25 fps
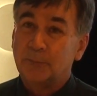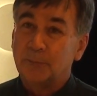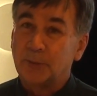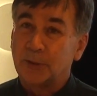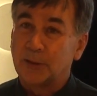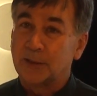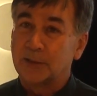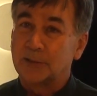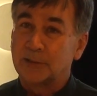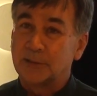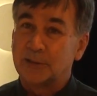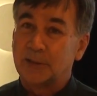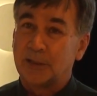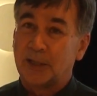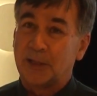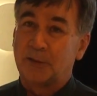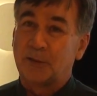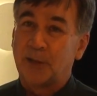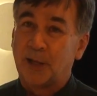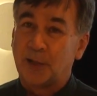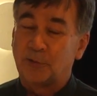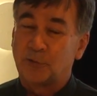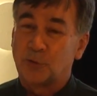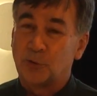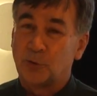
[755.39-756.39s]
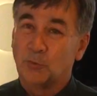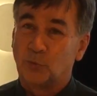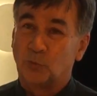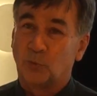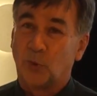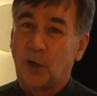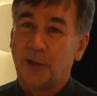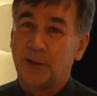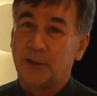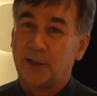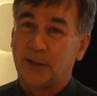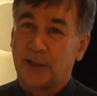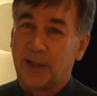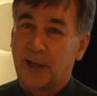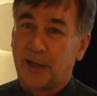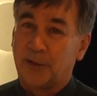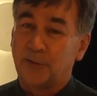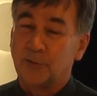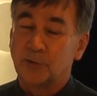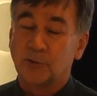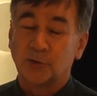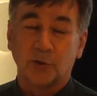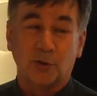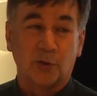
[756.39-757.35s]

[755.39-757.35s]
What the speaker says: because they two run together.